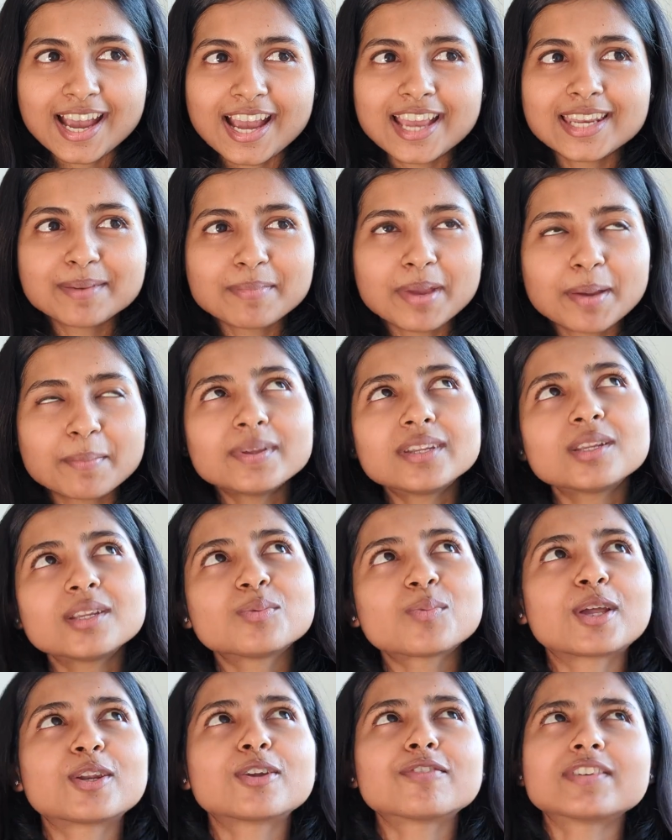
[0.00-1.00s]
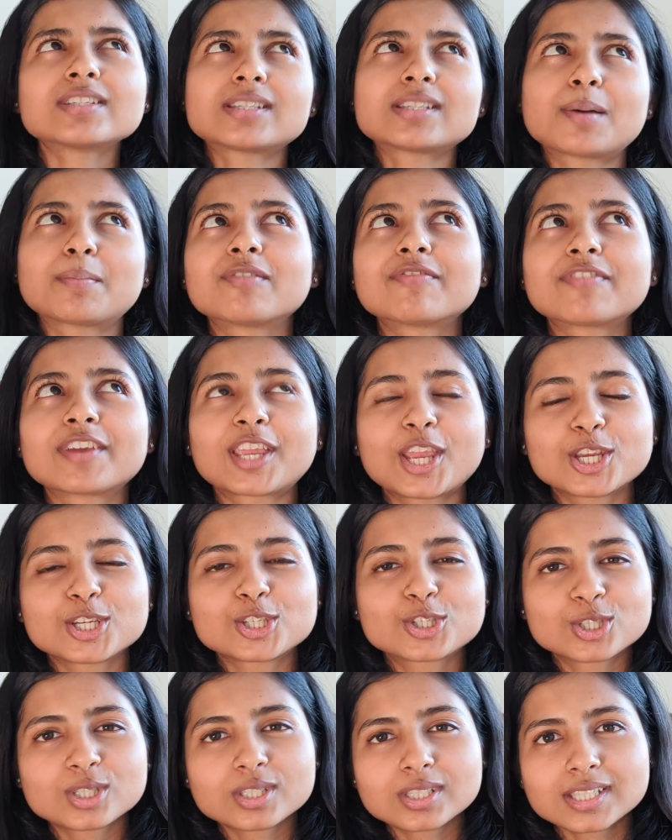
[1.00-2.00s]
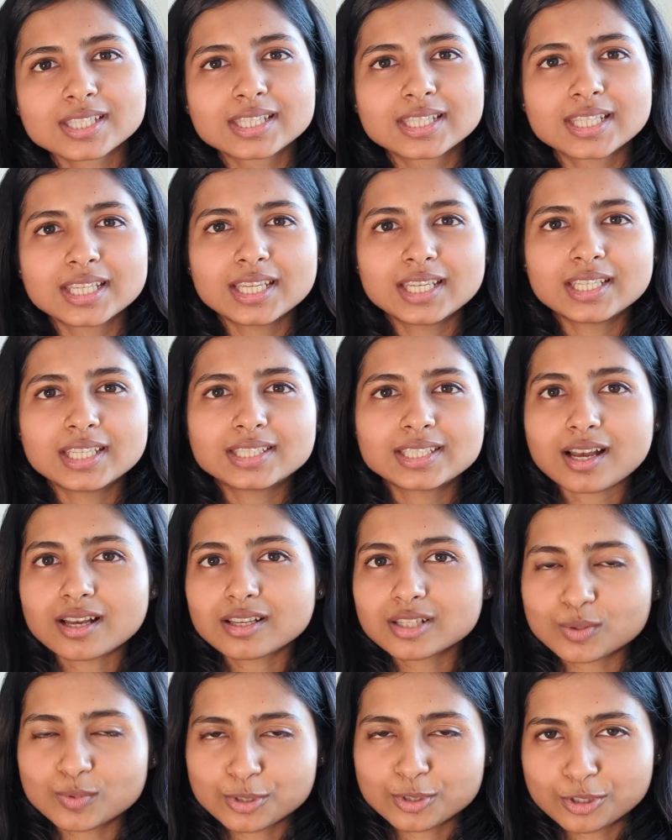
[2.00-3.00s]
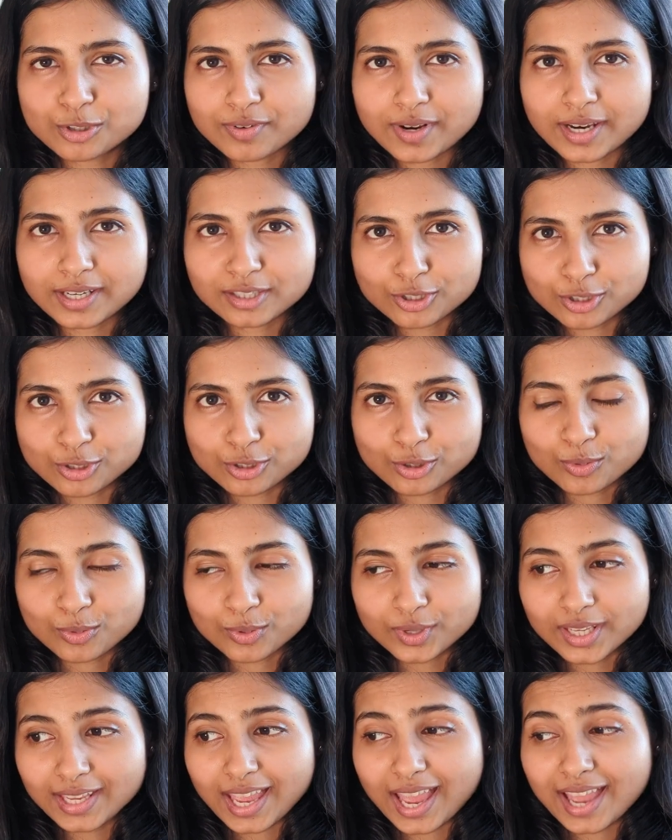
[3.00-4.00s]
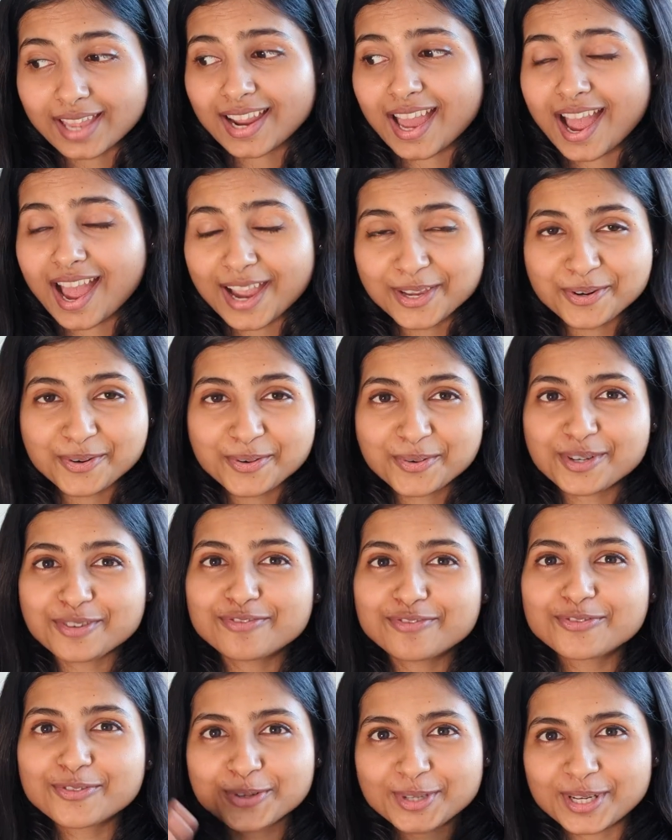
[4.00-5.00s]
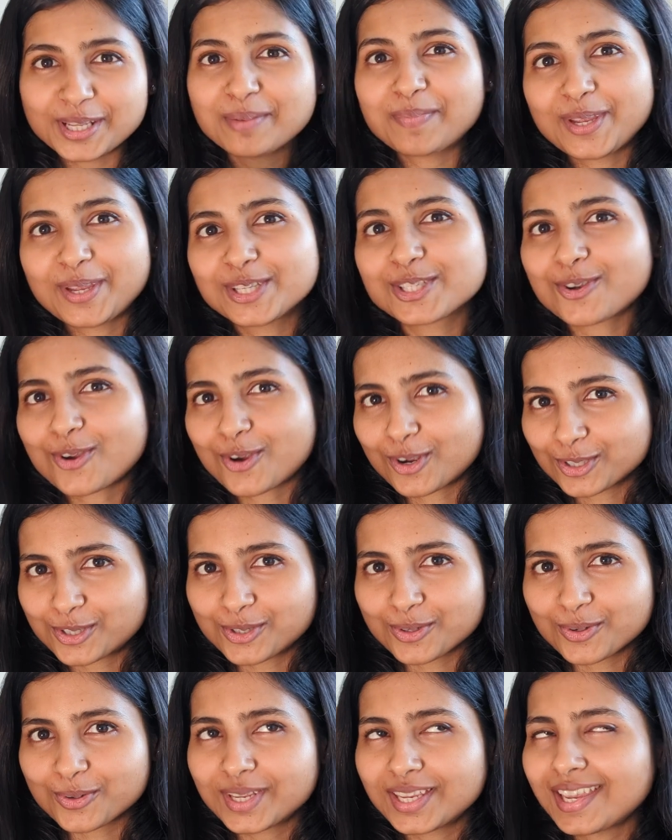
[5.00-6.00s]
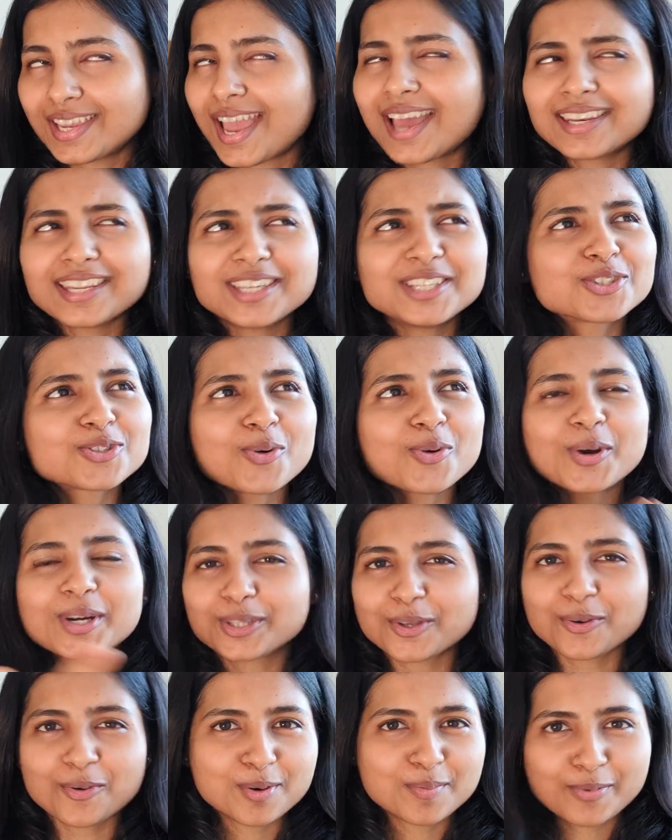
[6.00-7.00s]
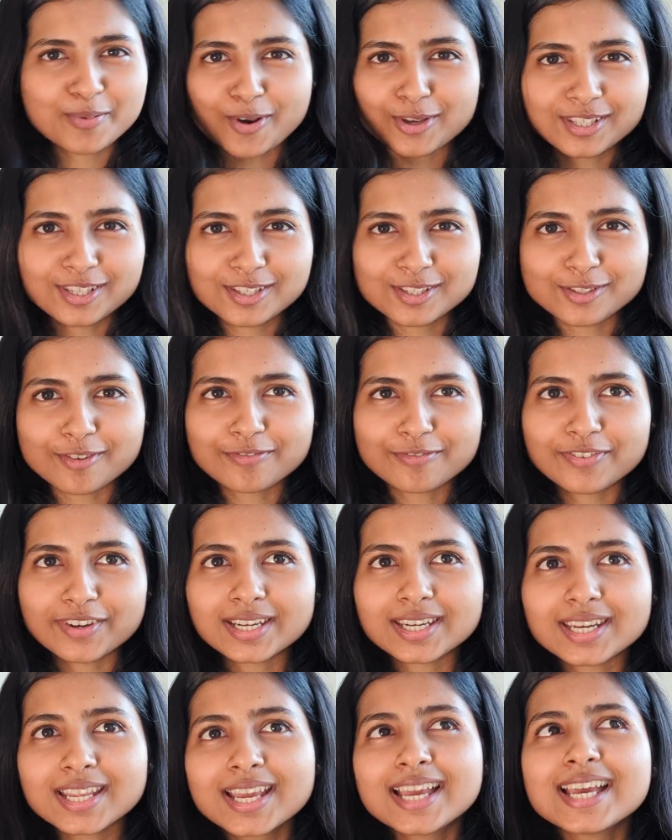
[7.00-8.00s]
I remember in one of our summer vacations the task was to write a story, and I wrote a 14-page long story and I enjoyed the whole process of it.